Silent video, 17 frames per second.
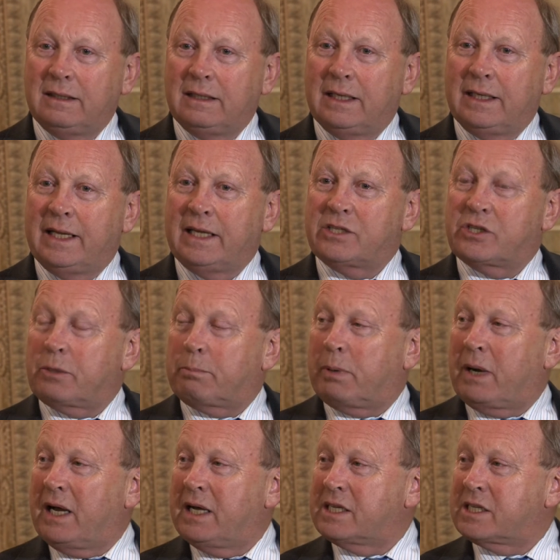and then
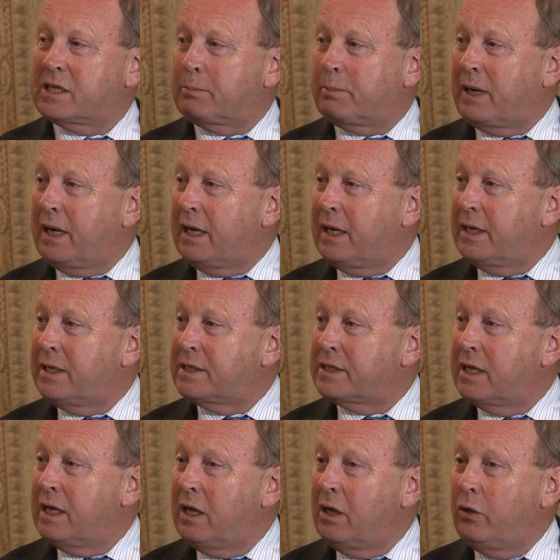surprise,
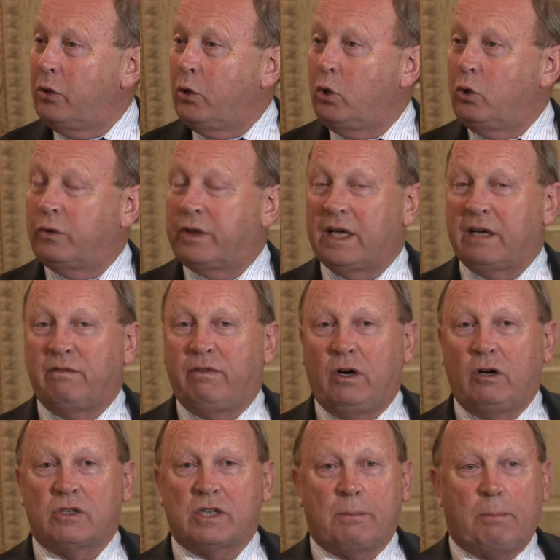surprise, the whole thing
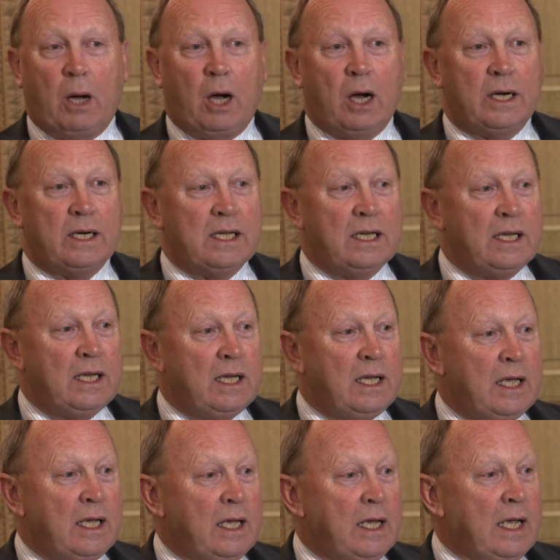falls apart,
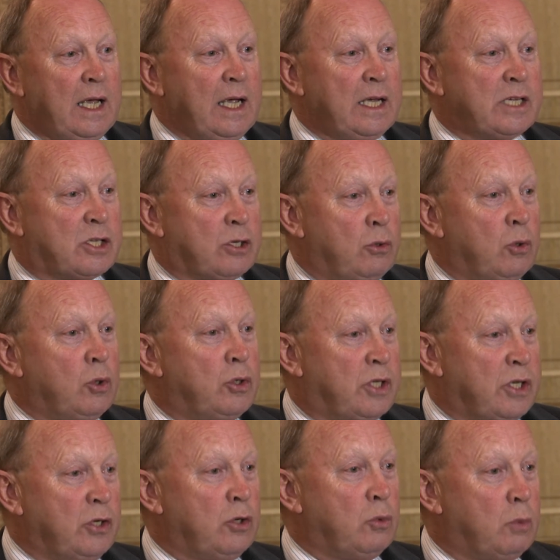is the road
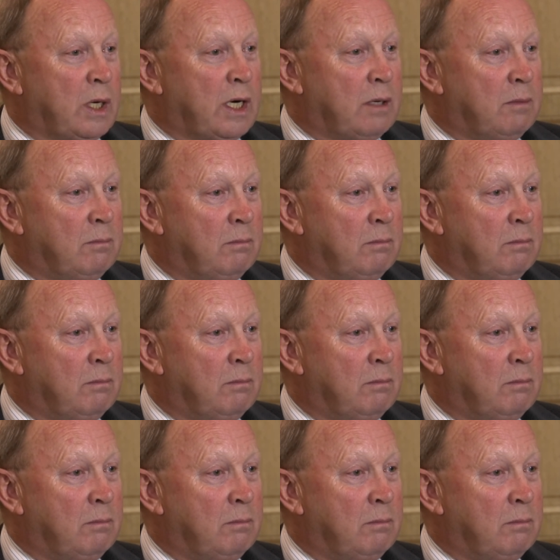to nowhere.